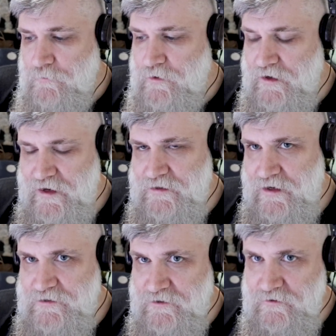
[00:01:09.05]
but
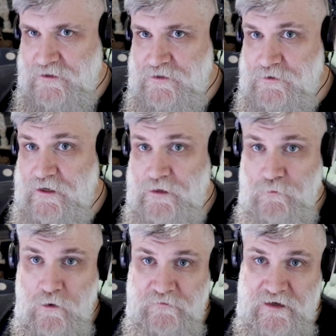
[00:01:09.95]
I certainly do get
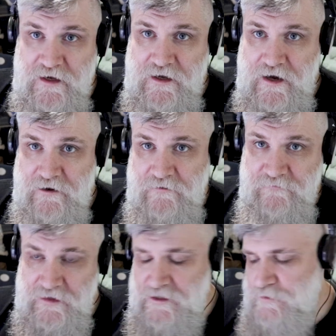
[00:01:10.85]
more of a kick out of
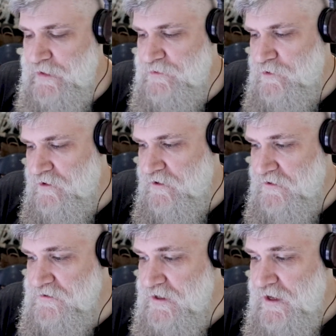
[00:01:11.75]
vintage baseball
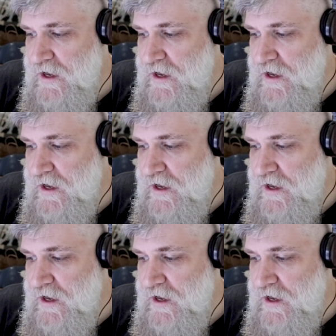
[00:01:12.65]
cards.